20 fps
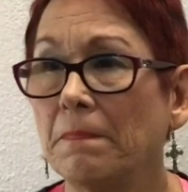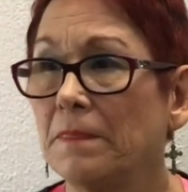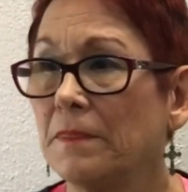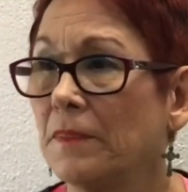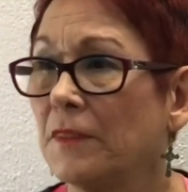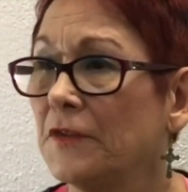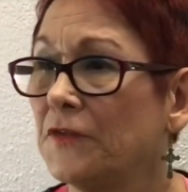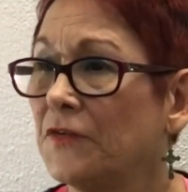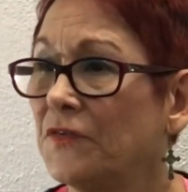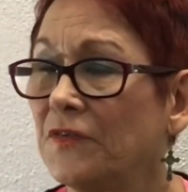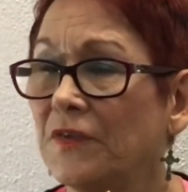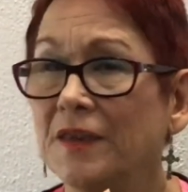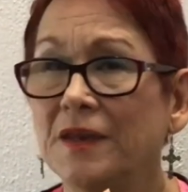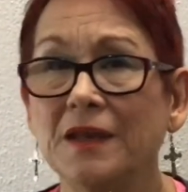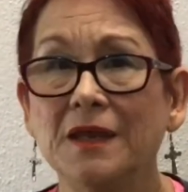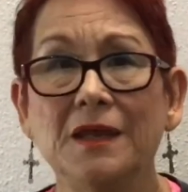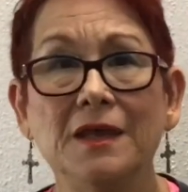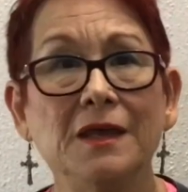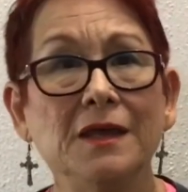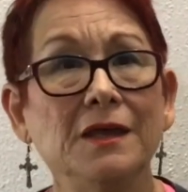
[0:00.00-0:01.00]
the
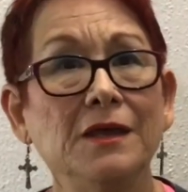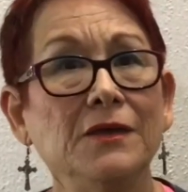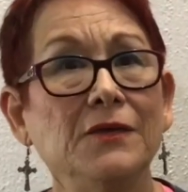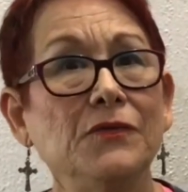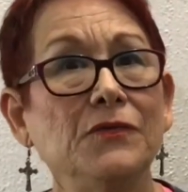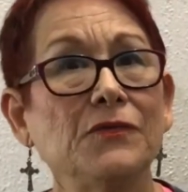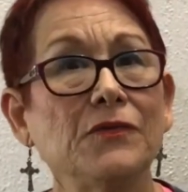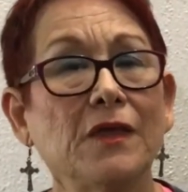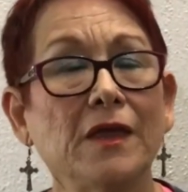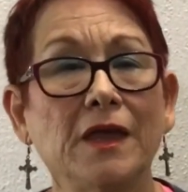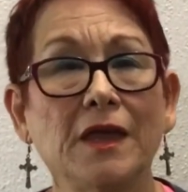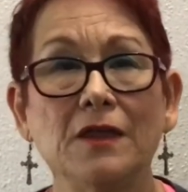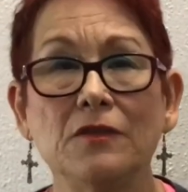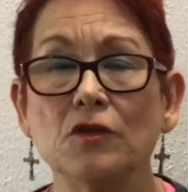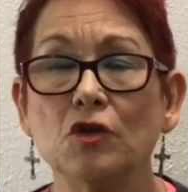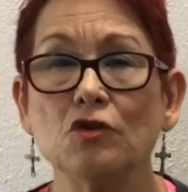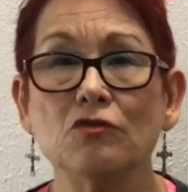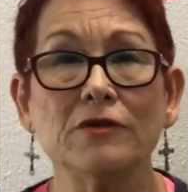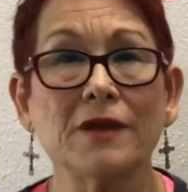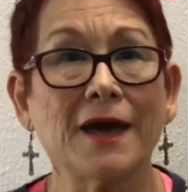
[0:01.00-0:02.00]
cities in the
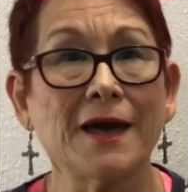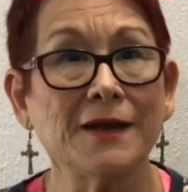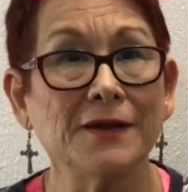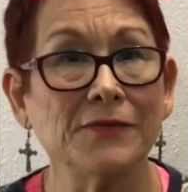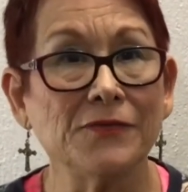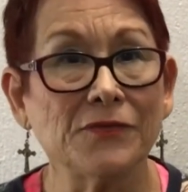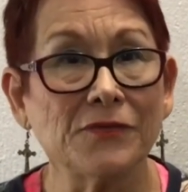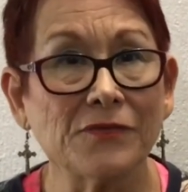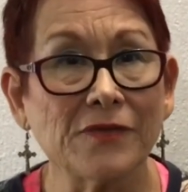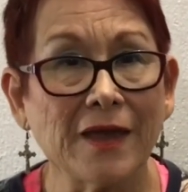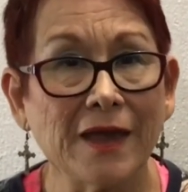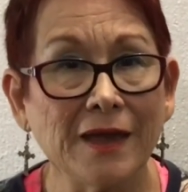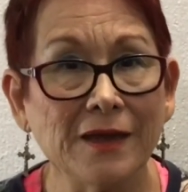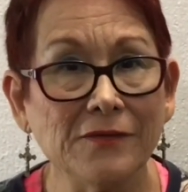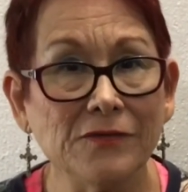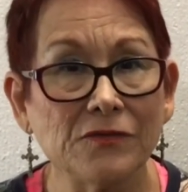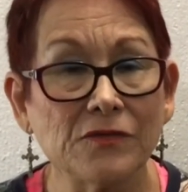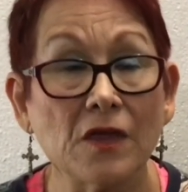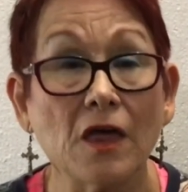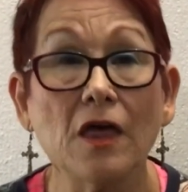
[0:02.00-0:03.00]
United
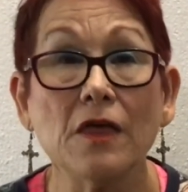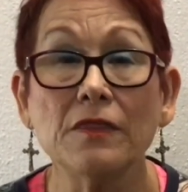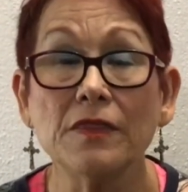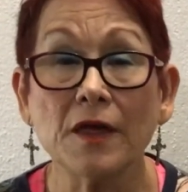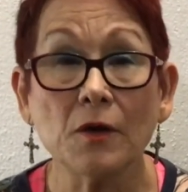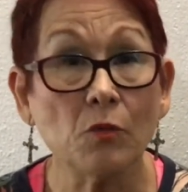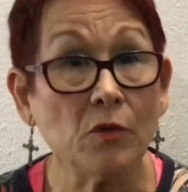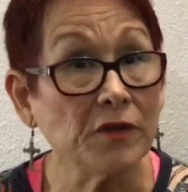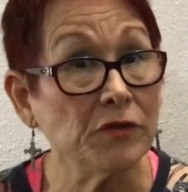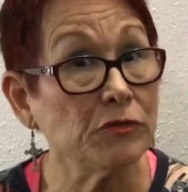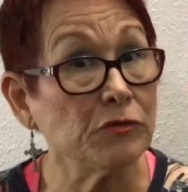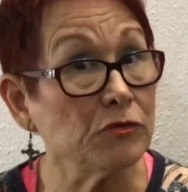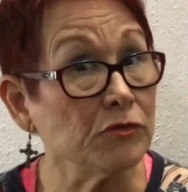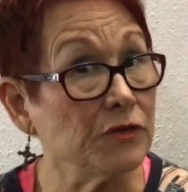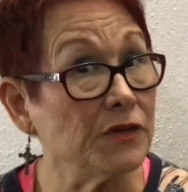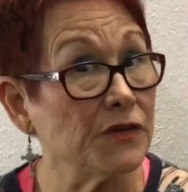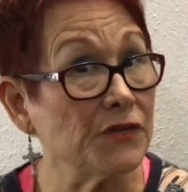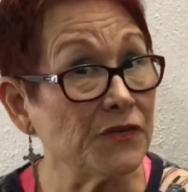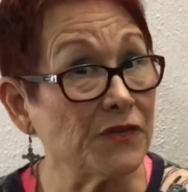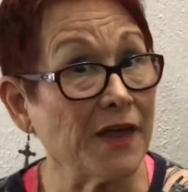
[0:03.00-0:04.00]
States, they went through
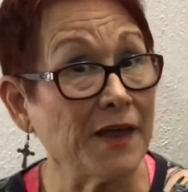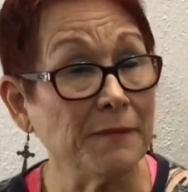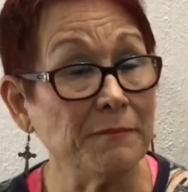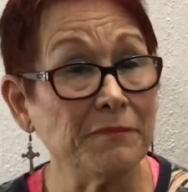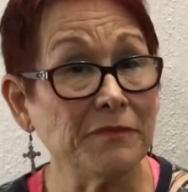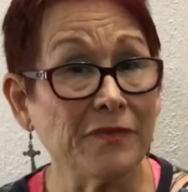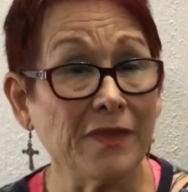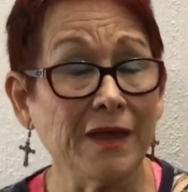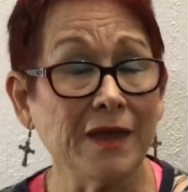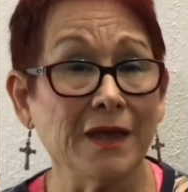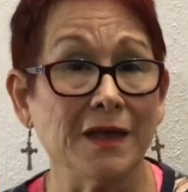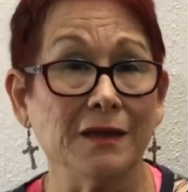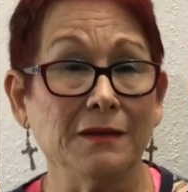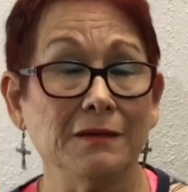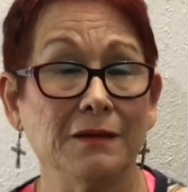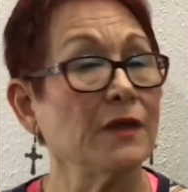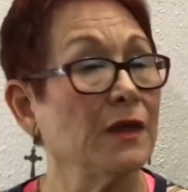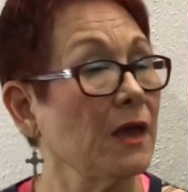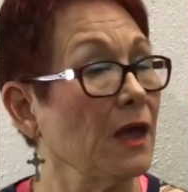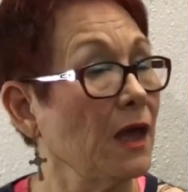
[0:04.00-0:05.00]
the same things.
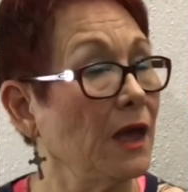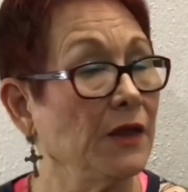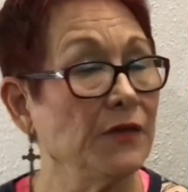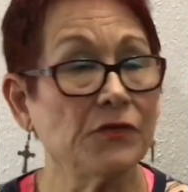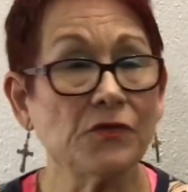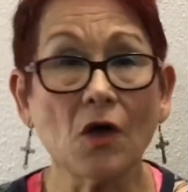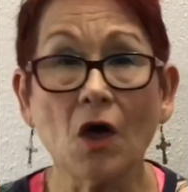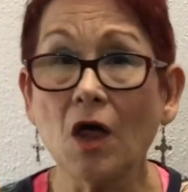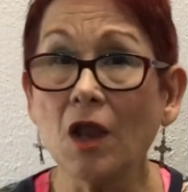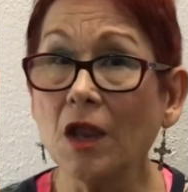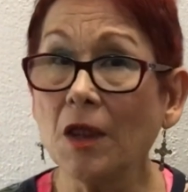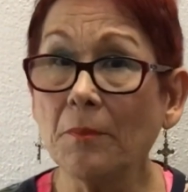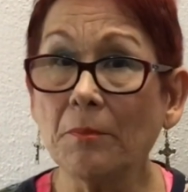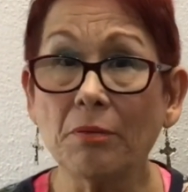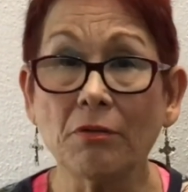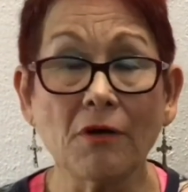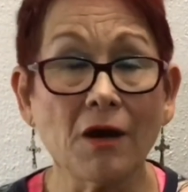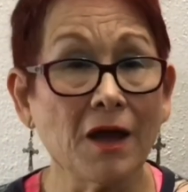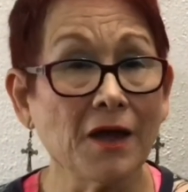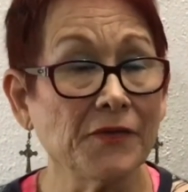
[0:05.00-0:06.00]
It's all a
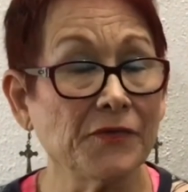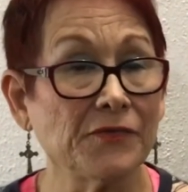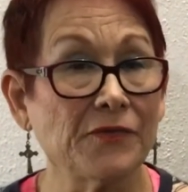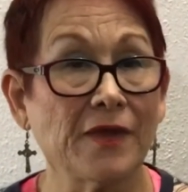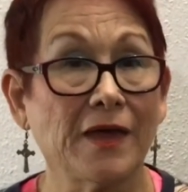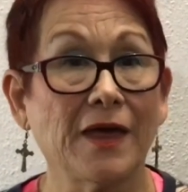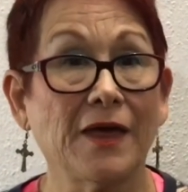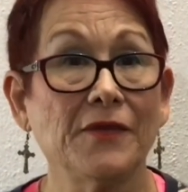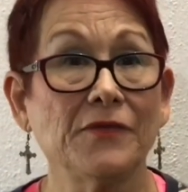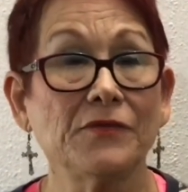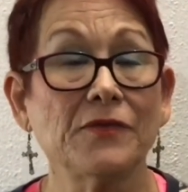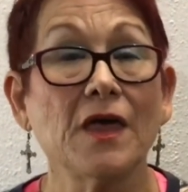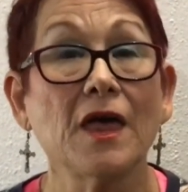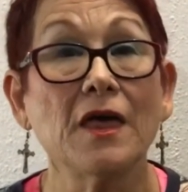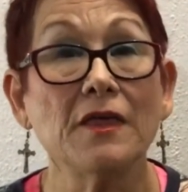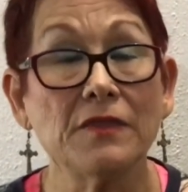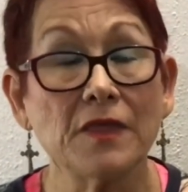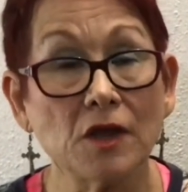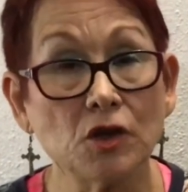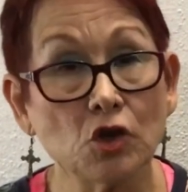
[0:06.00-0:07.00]
process
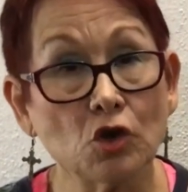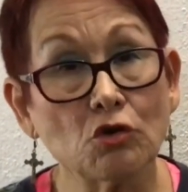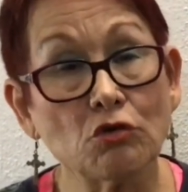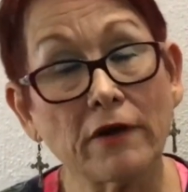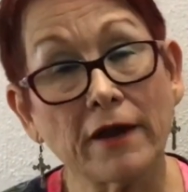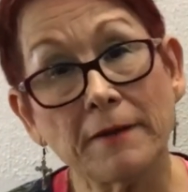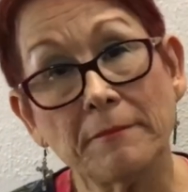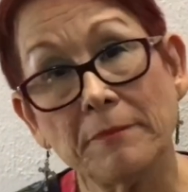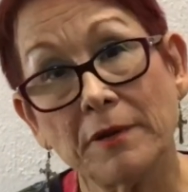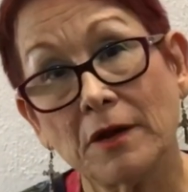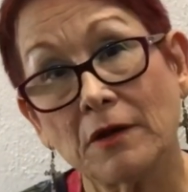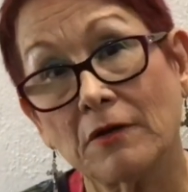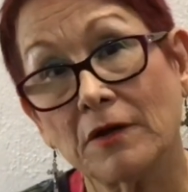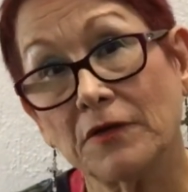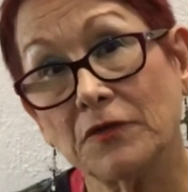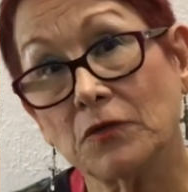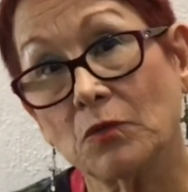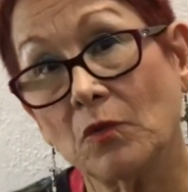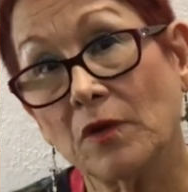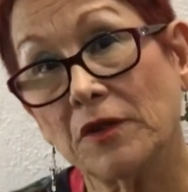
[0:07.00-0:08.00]
that your
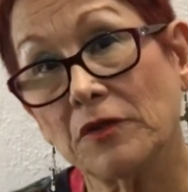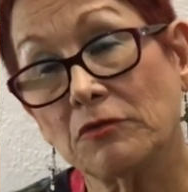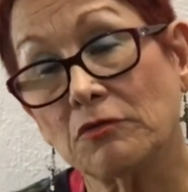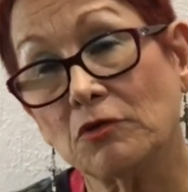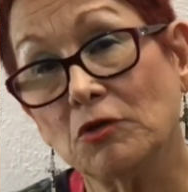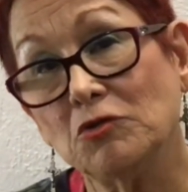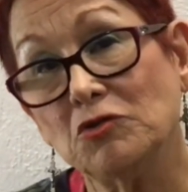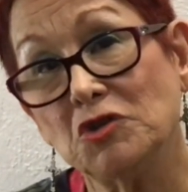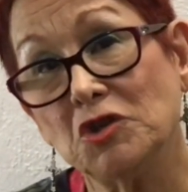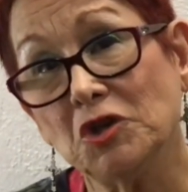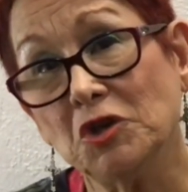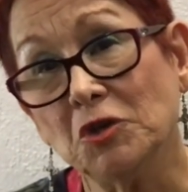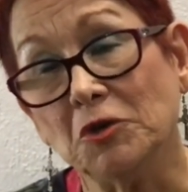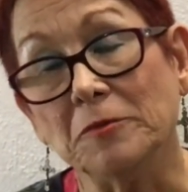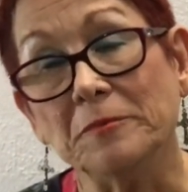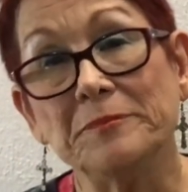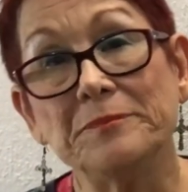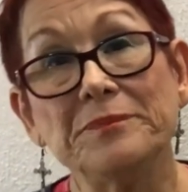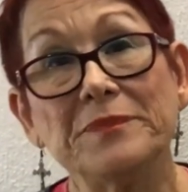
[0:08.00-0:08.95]
grandparents went through too.